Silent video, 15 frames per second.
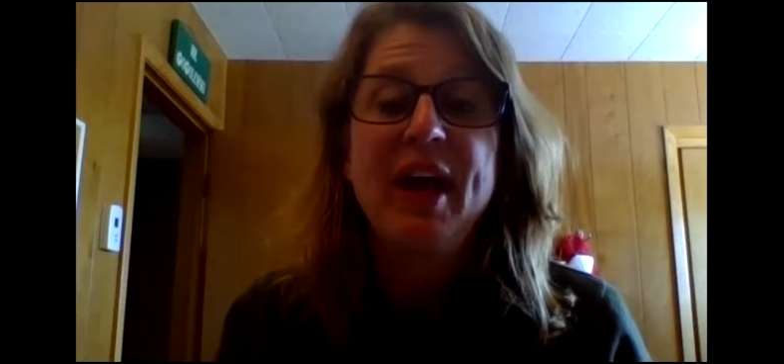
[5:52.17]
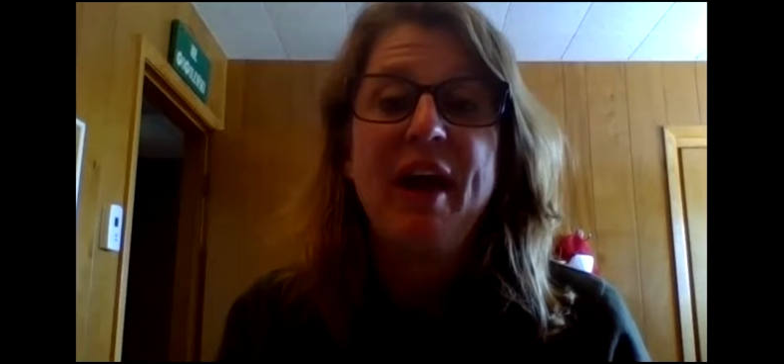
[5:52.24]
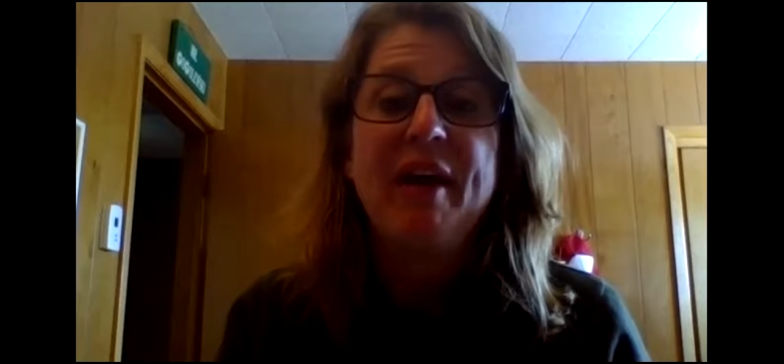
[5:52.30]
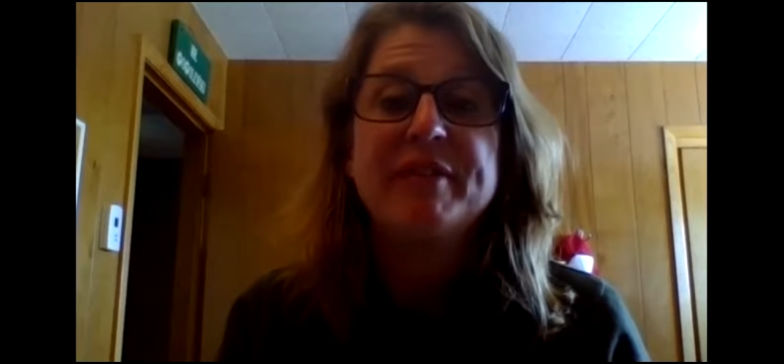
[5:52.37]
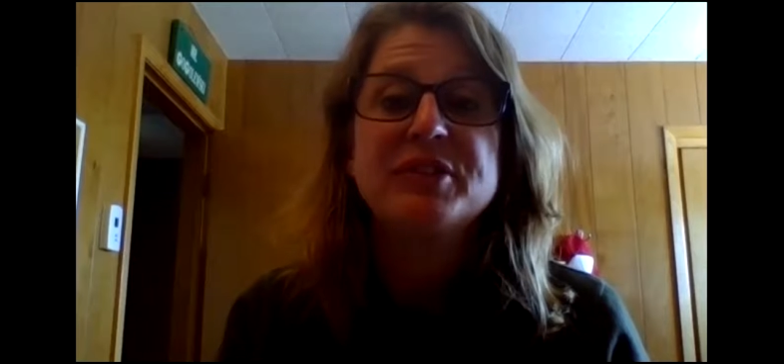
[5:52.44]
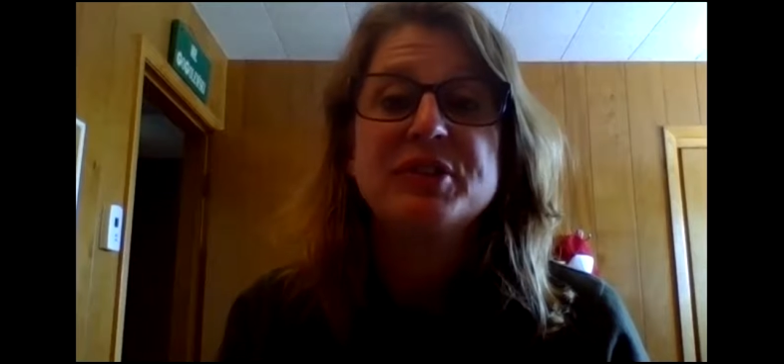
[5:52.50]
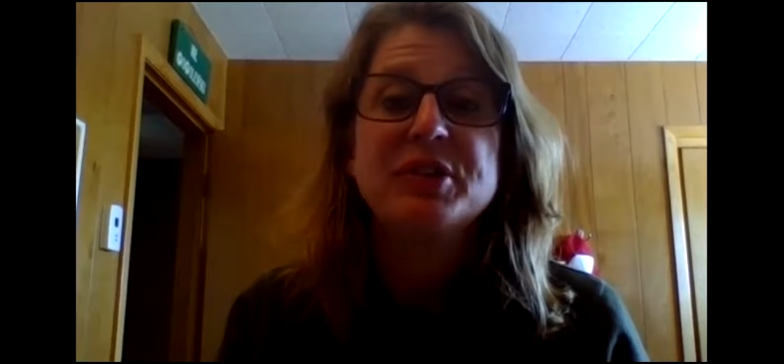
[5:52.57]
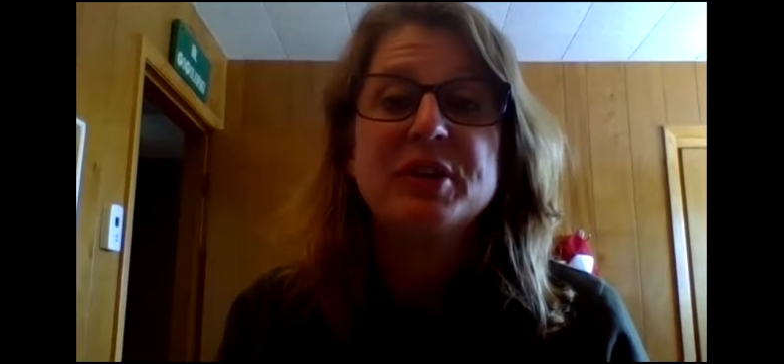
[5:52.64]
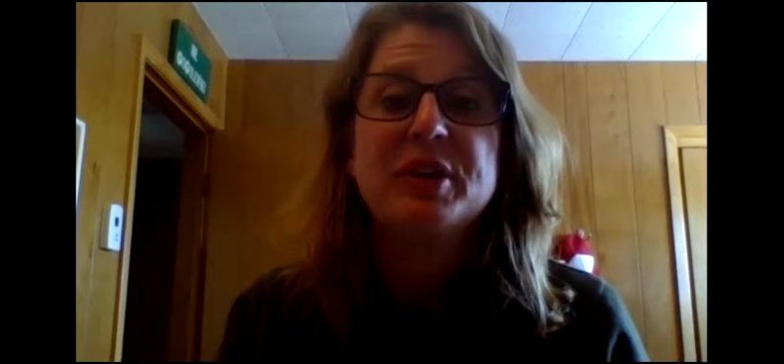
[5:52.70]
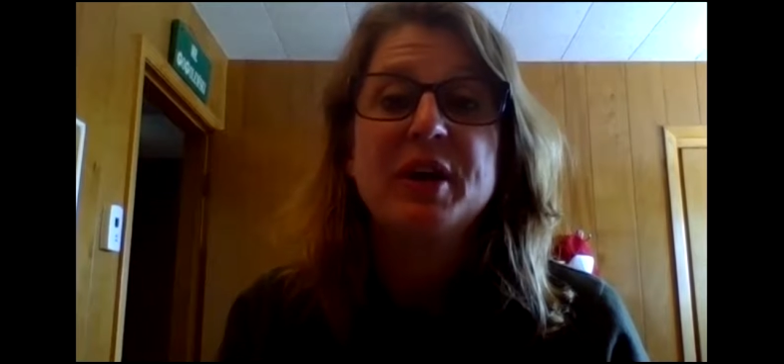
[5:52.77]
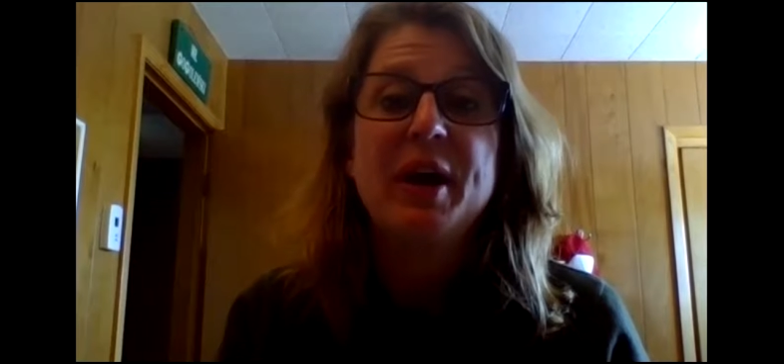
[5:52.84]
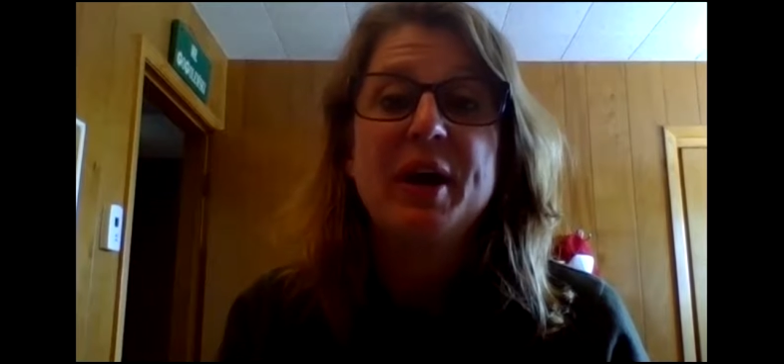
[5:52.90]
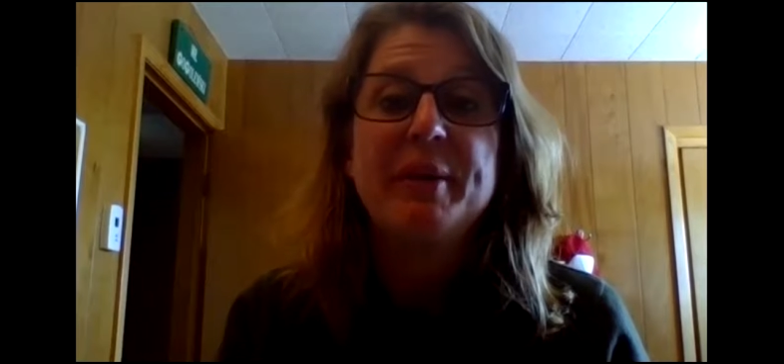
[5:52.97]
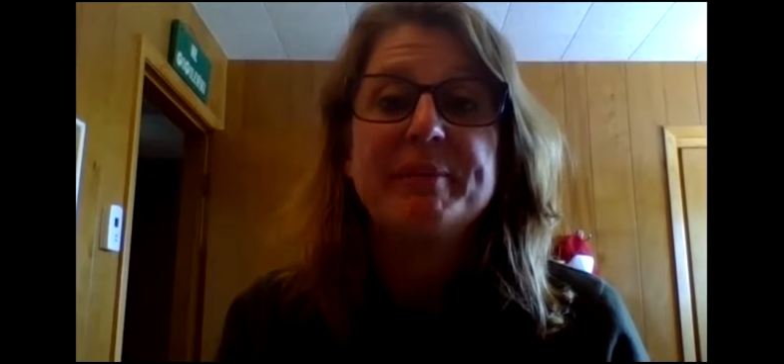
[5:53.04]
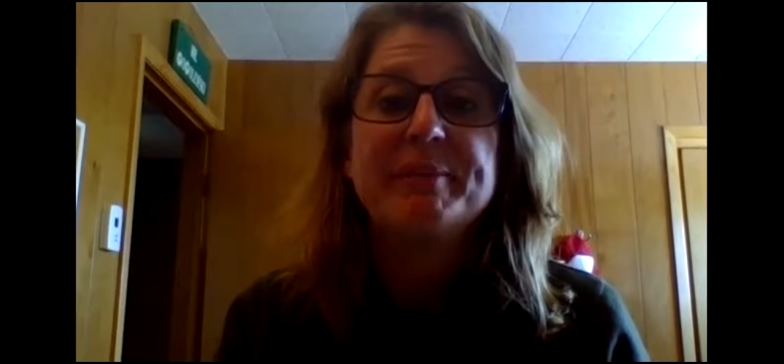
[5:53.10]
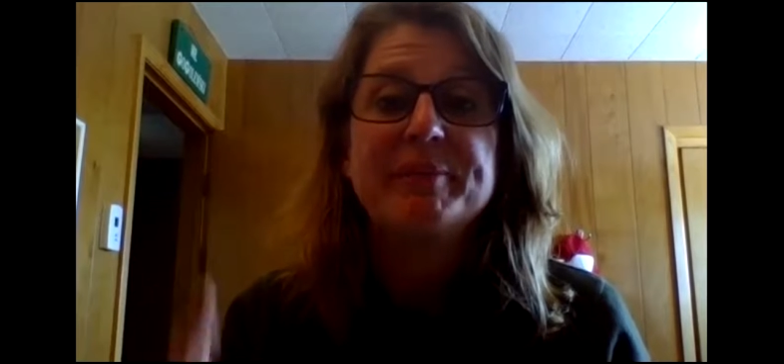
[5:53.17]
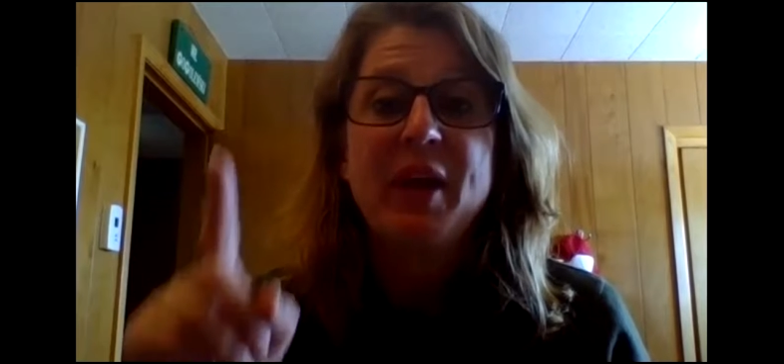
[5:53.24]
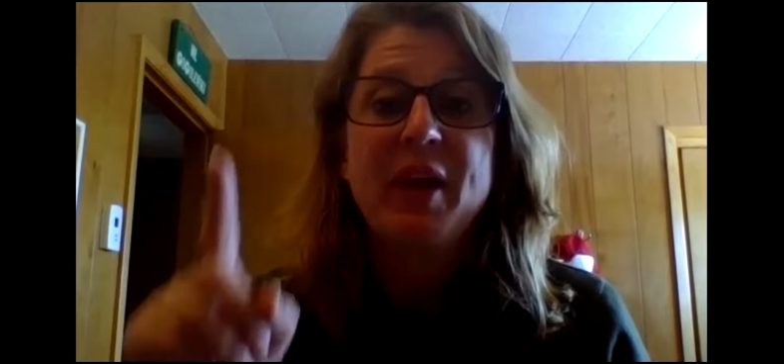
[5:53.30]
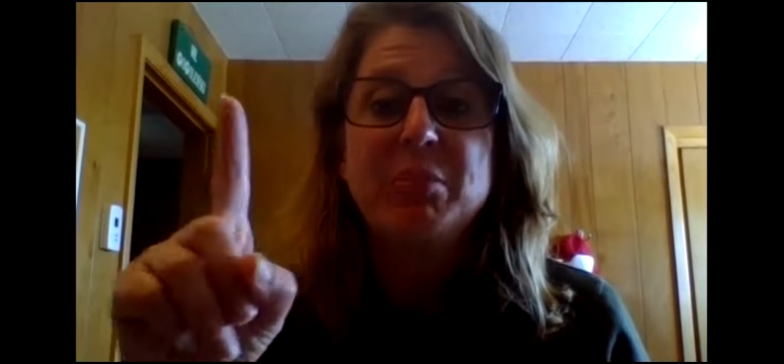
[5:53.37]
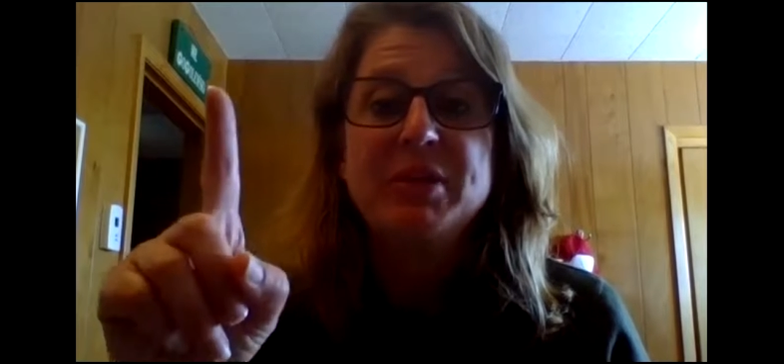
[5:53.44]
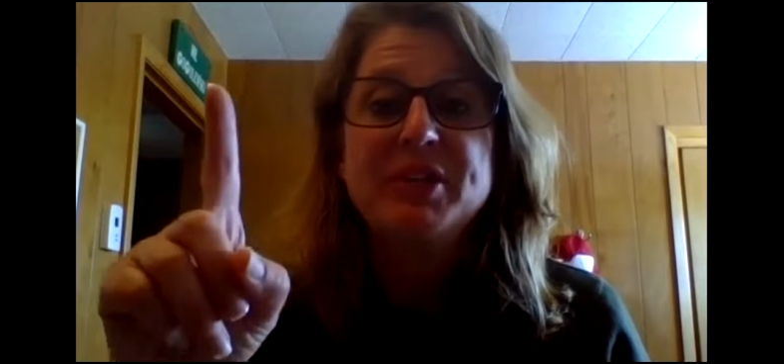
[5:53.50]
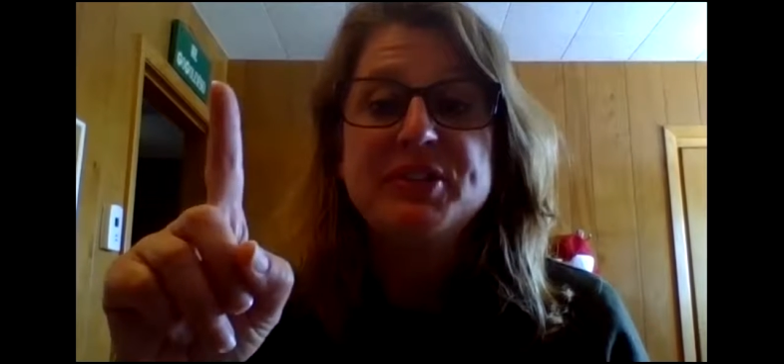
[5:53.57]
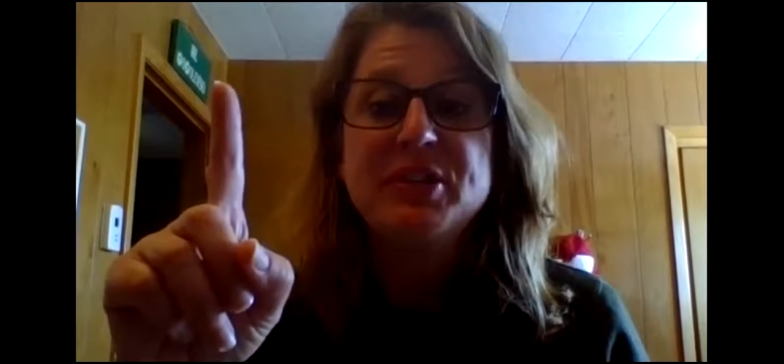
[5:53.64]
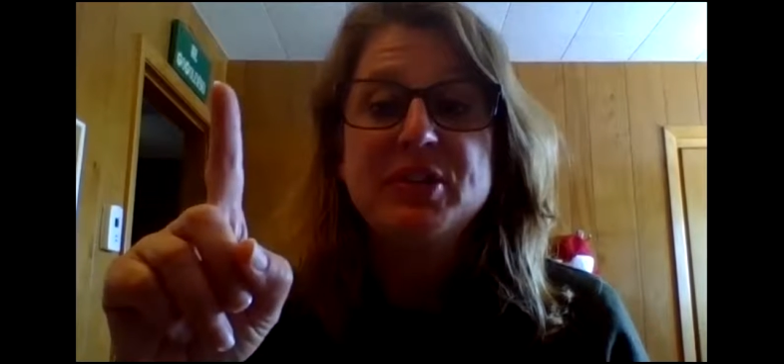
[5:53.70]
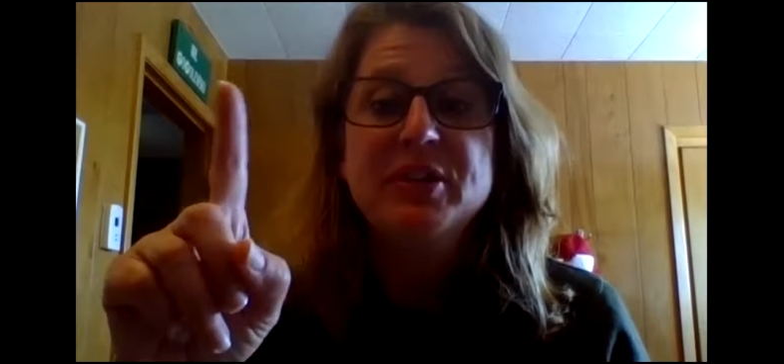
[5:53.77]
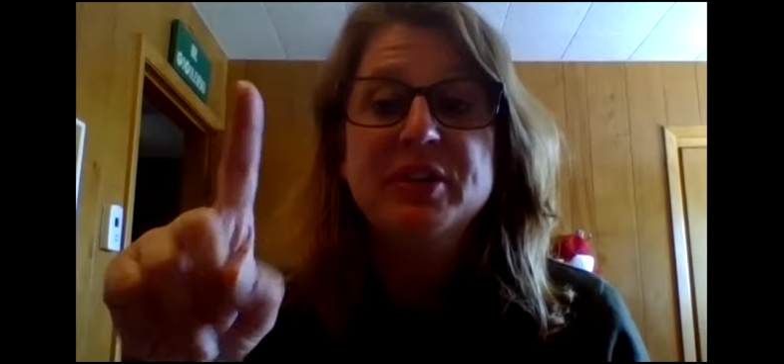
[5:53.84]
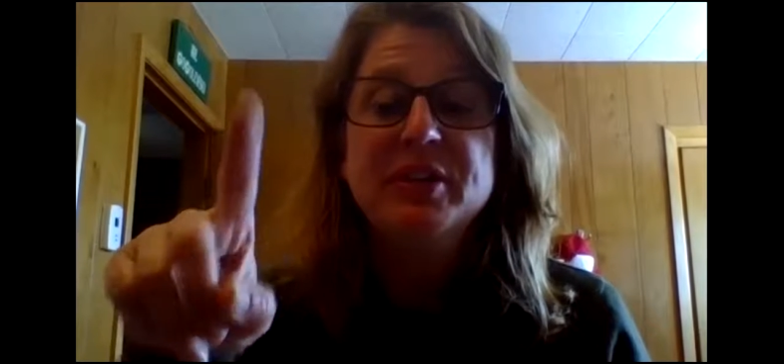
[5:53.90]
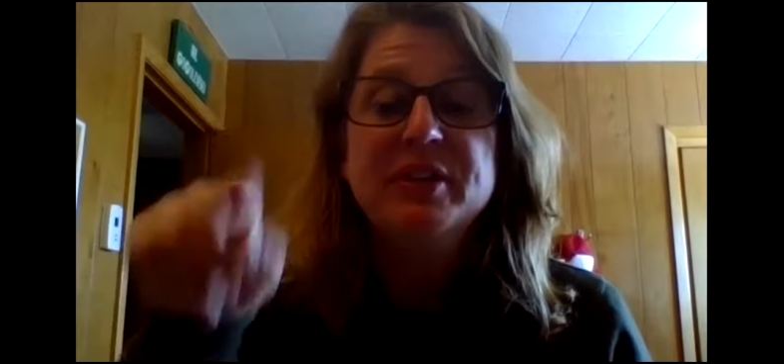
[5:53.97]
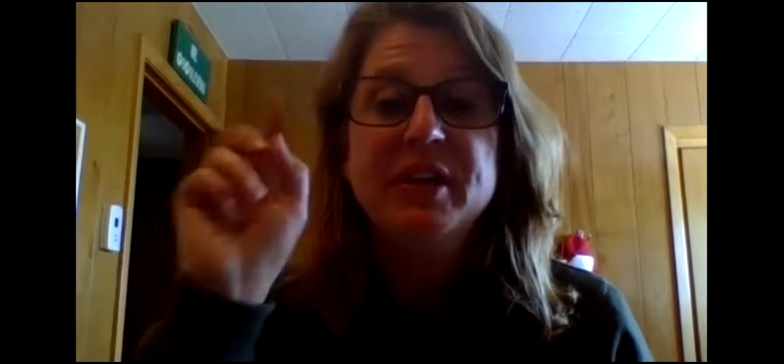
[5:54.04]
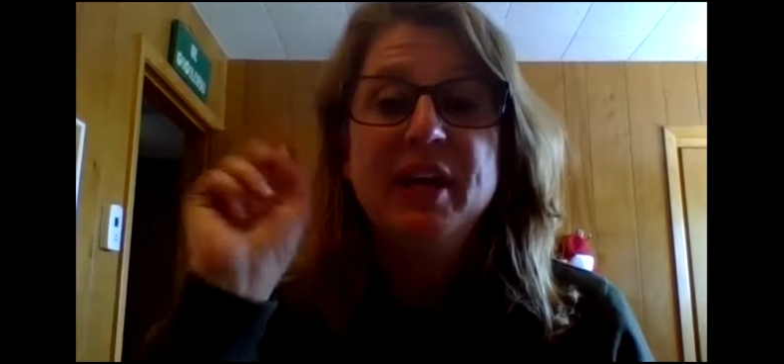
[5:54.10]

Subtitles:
after a blizzard